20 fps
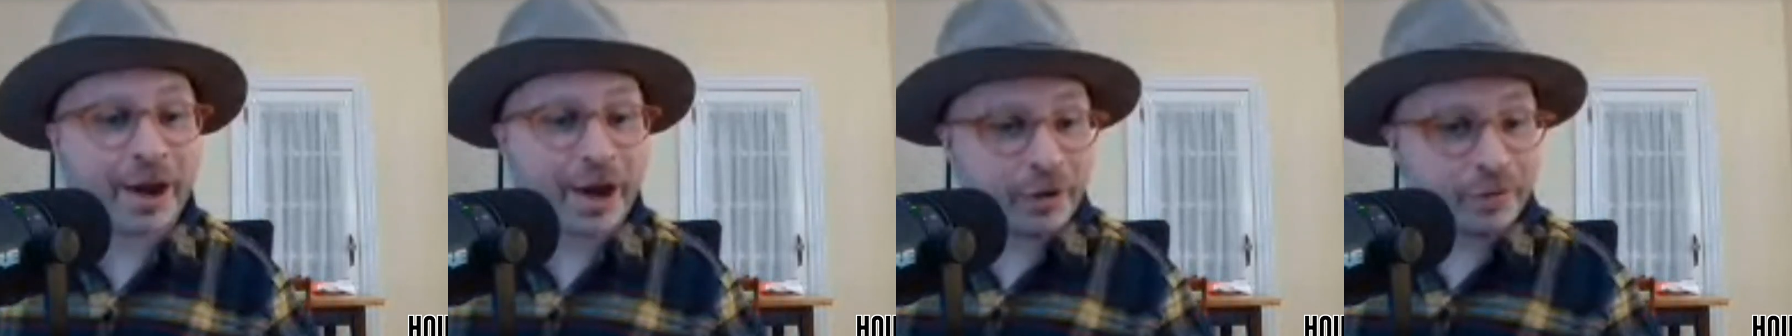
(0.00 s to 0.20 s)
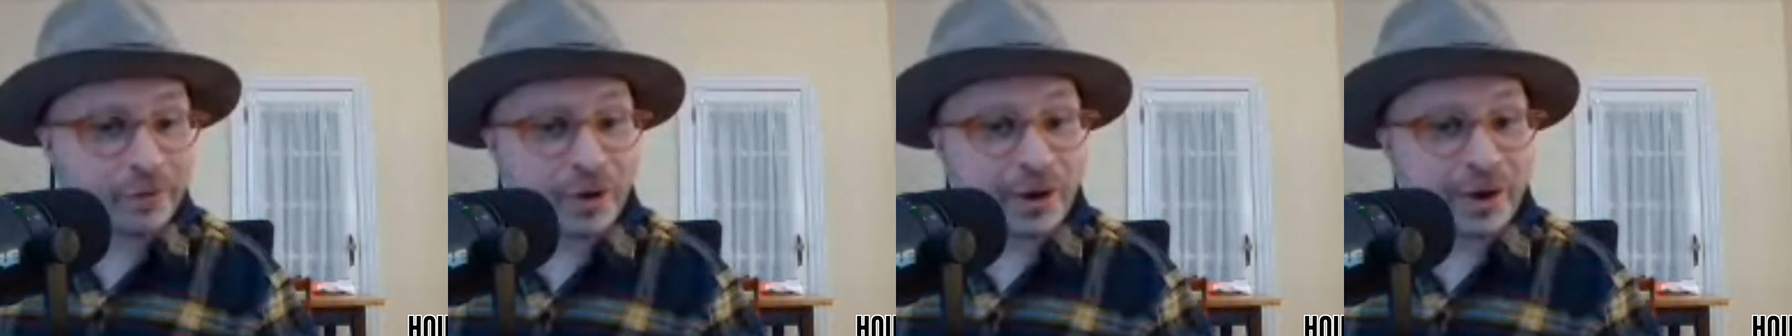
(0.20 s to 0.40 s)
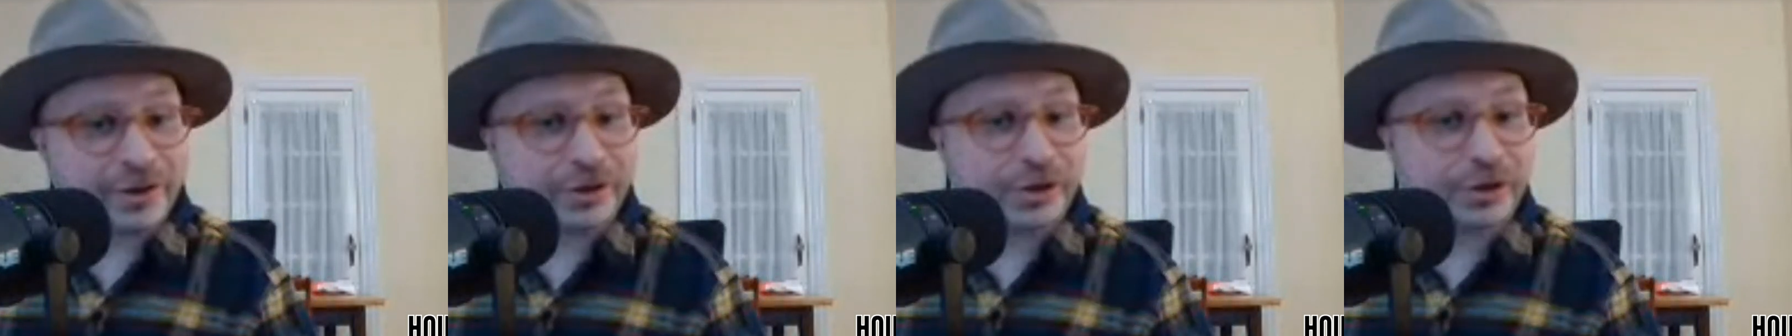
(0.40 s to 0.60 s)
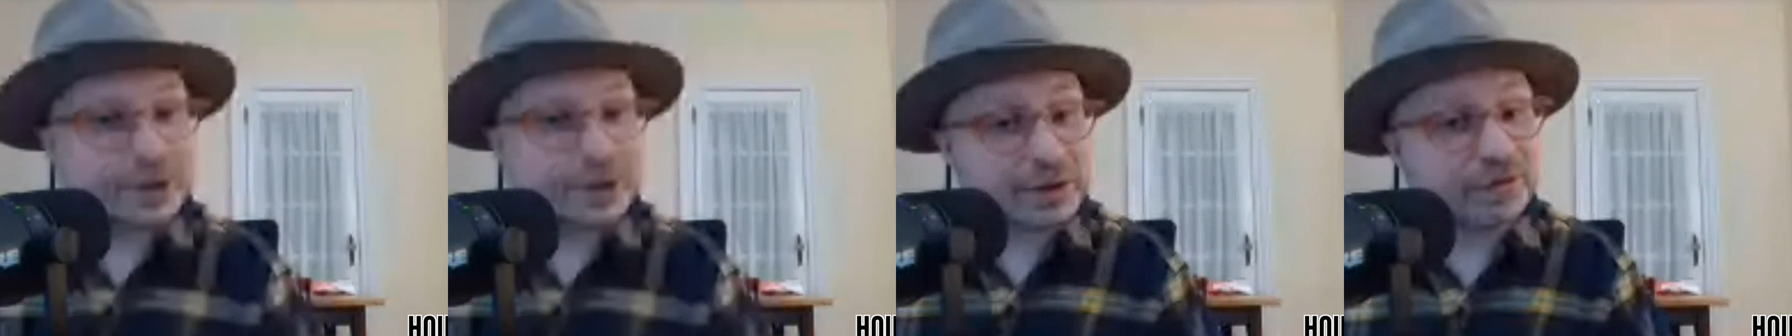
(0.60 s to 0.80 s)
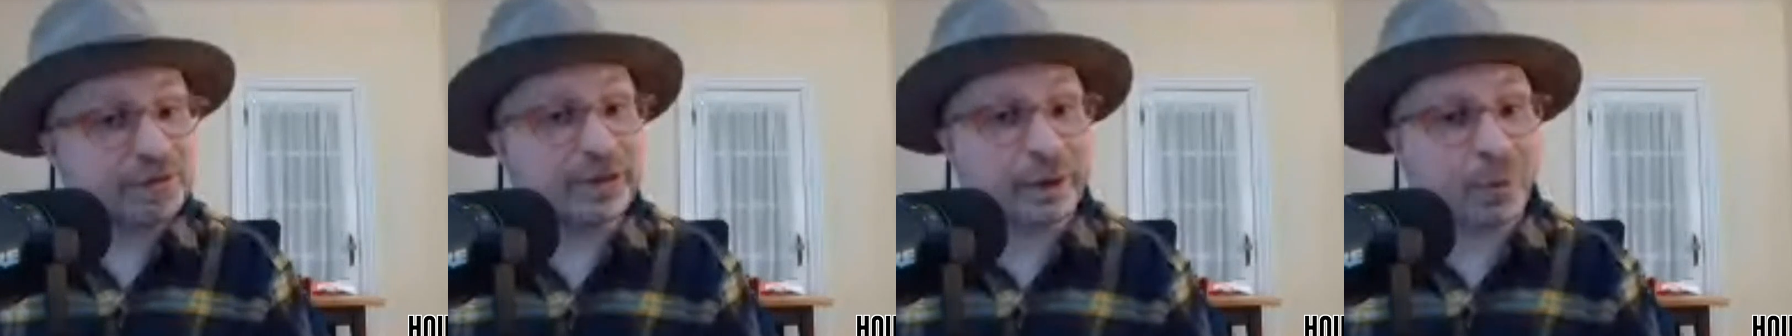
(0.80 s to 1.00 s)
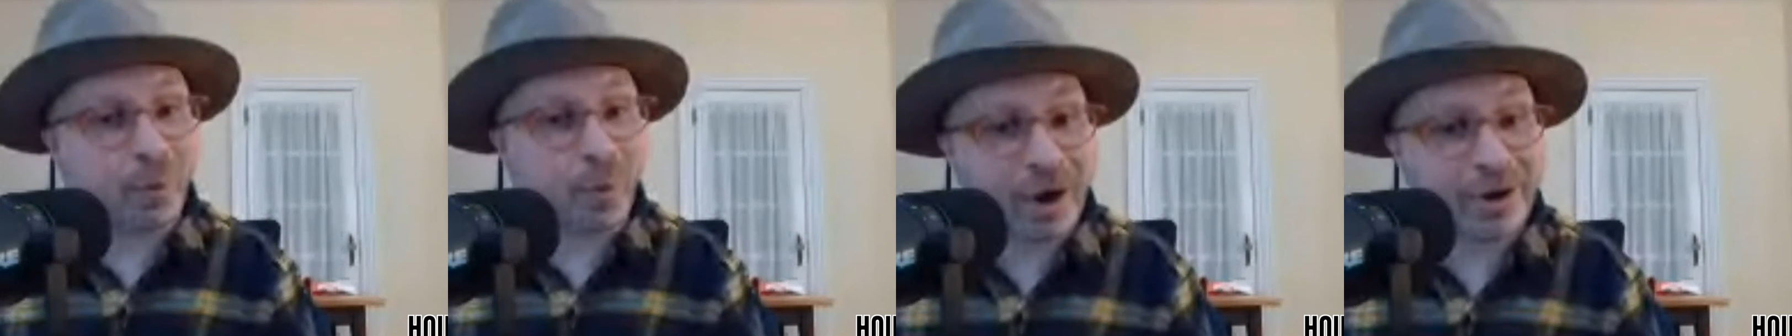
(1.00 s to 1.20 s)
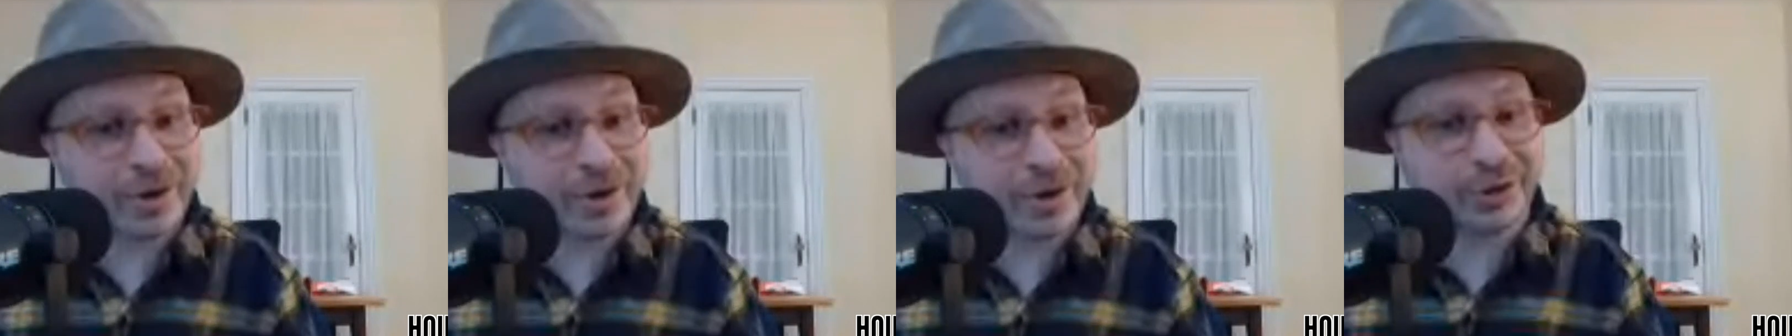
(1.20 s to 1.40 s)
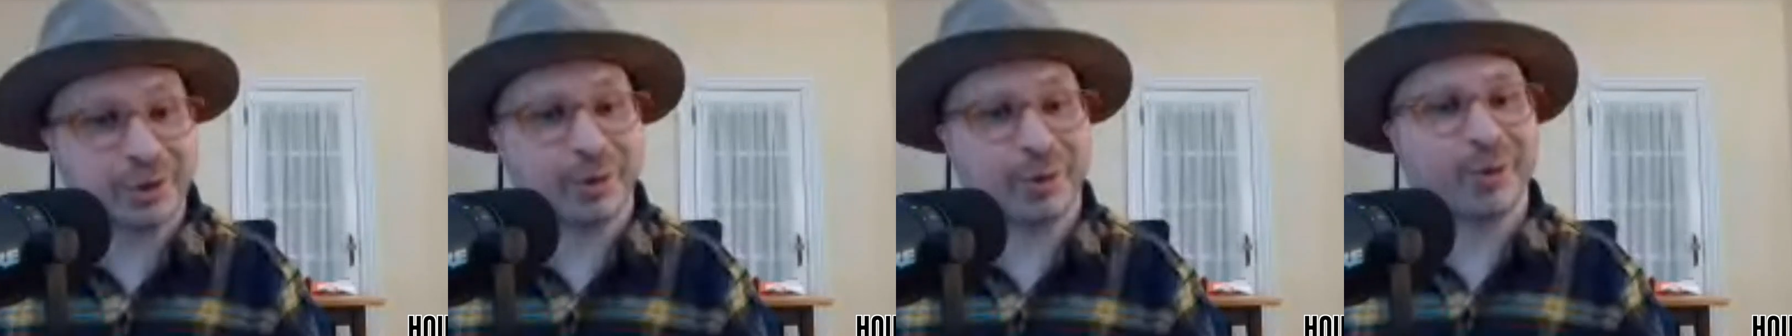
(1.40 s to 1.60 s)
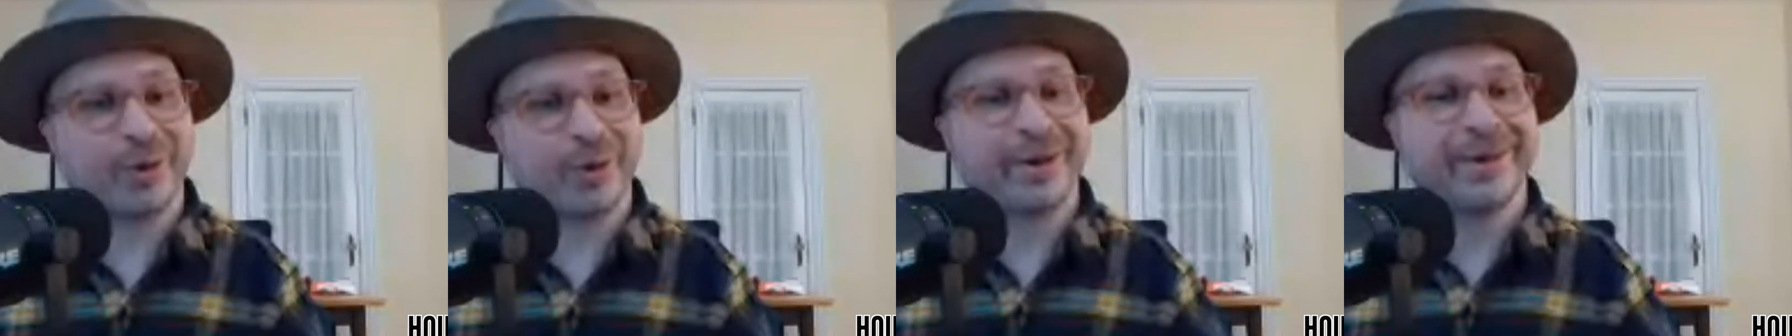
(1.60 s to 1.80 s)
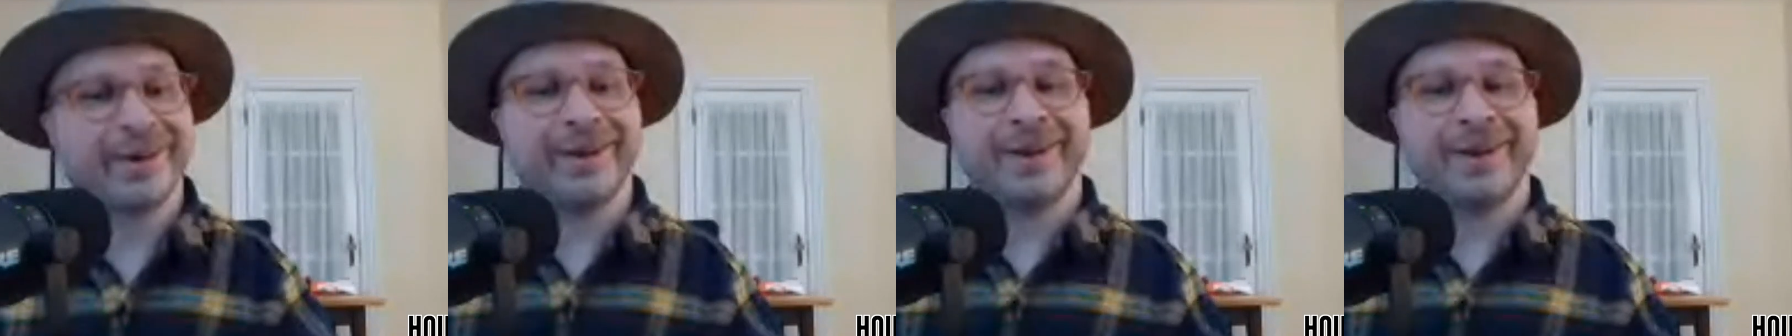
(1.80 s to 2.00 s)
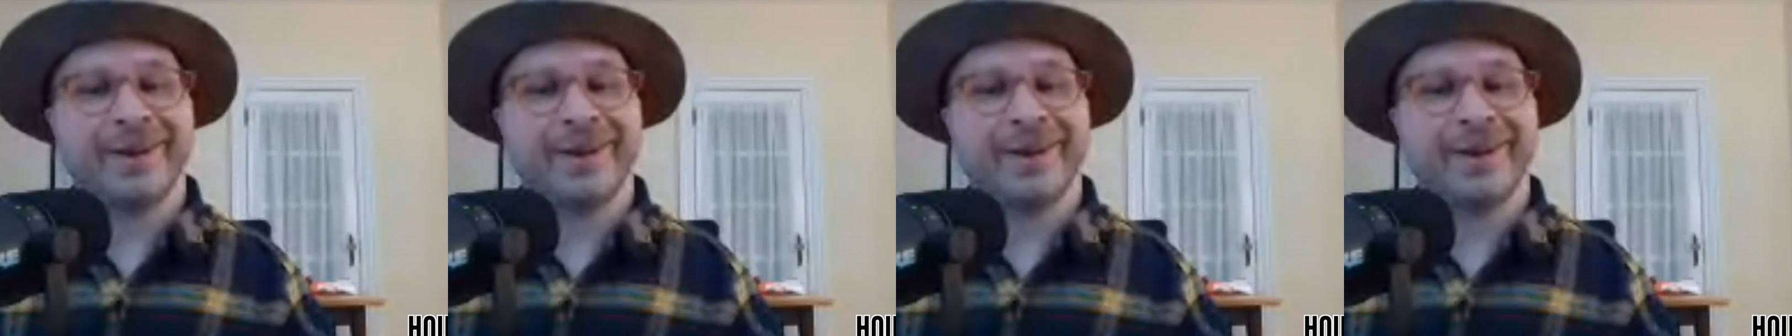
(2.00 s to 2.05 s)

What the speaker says: that kind of risk if they want to.